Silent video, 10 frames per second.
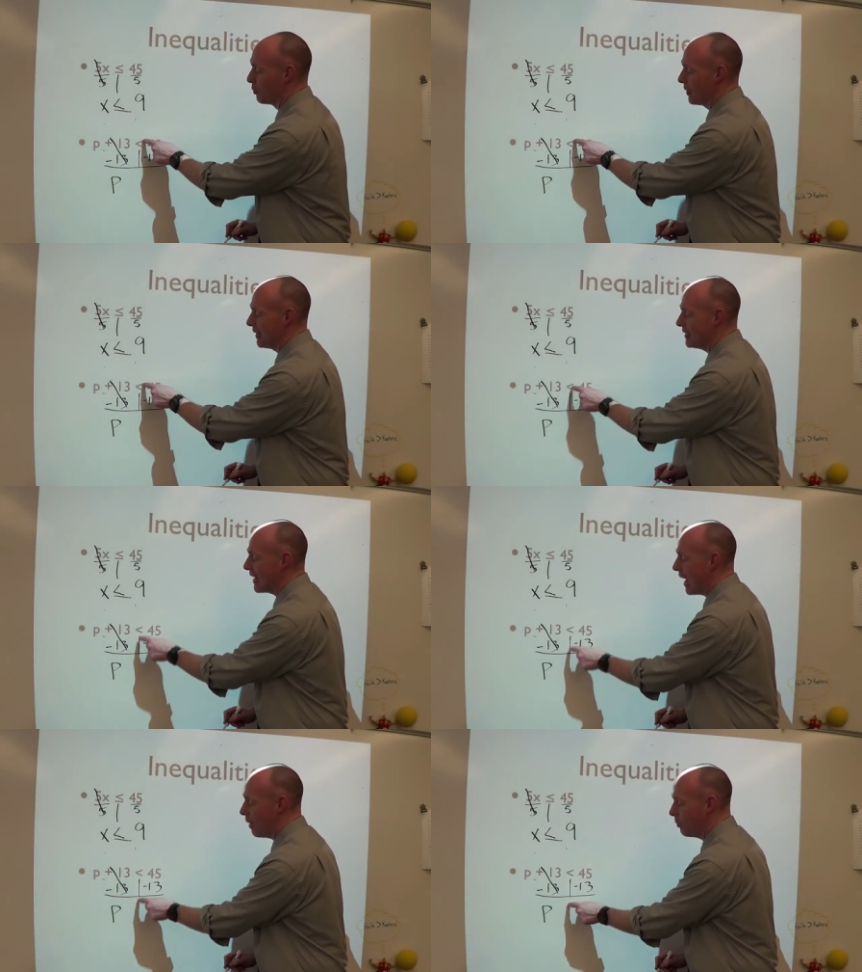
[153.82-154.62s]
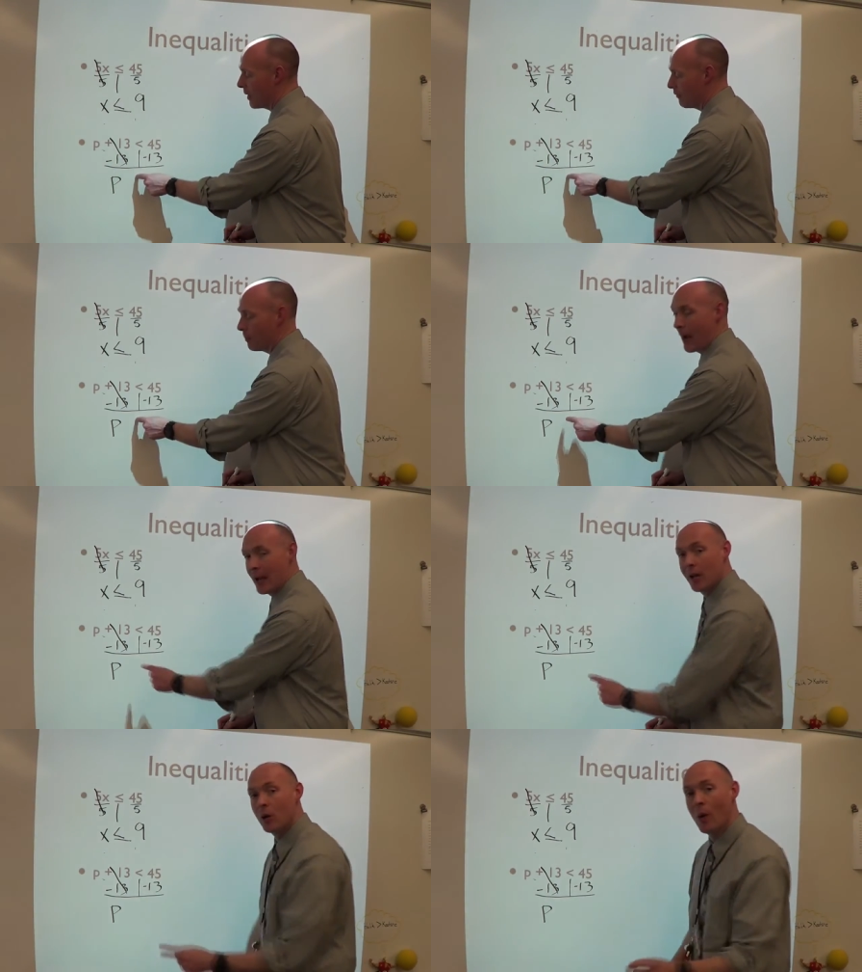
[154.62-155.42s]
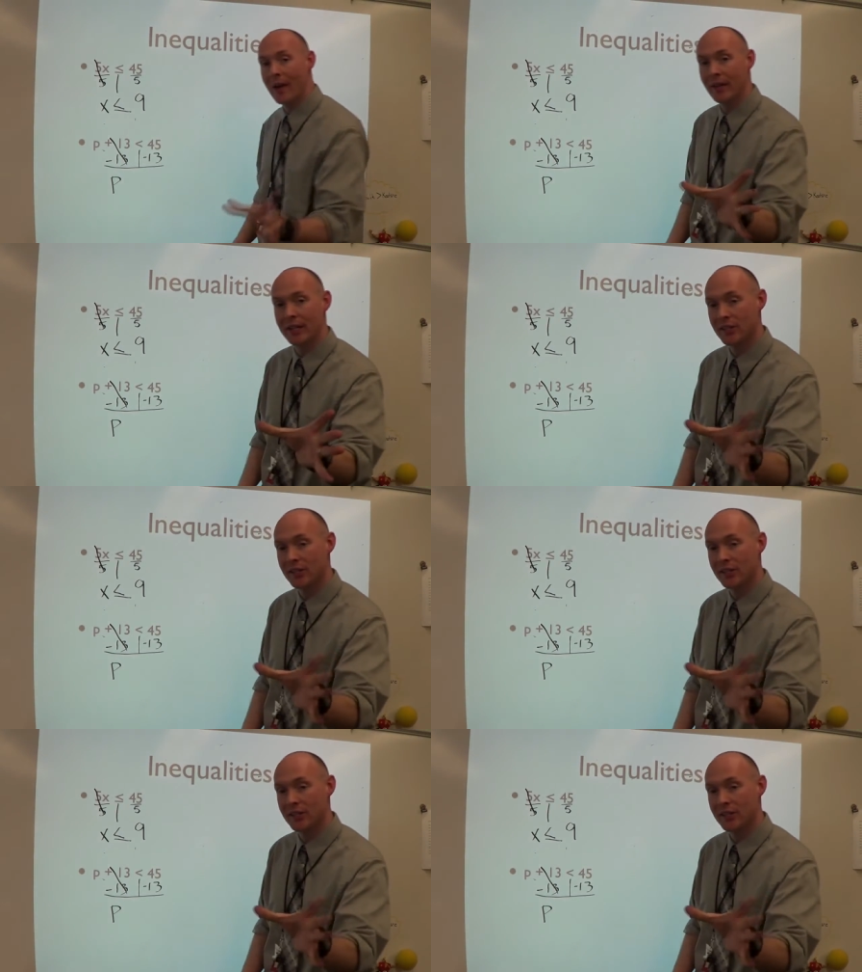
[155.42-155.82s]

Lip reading: bring down whatever my inequality